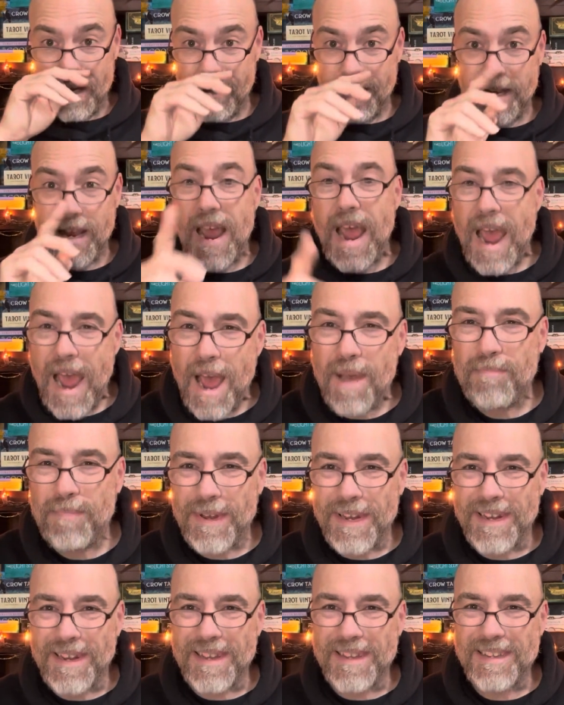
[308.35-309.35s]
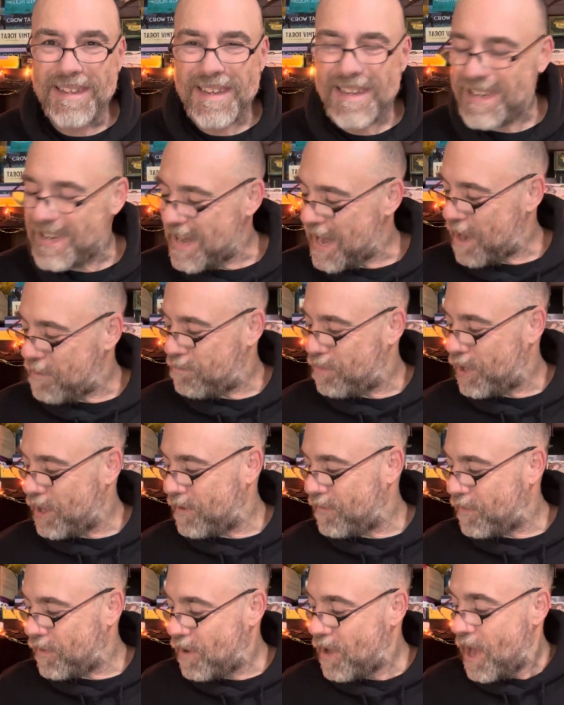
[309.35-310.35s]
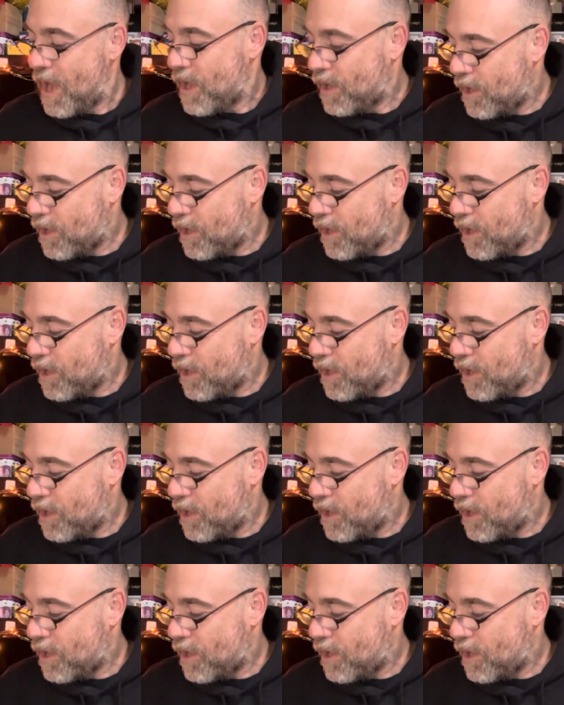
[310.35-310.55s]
to happiness. Isn't that beautiful?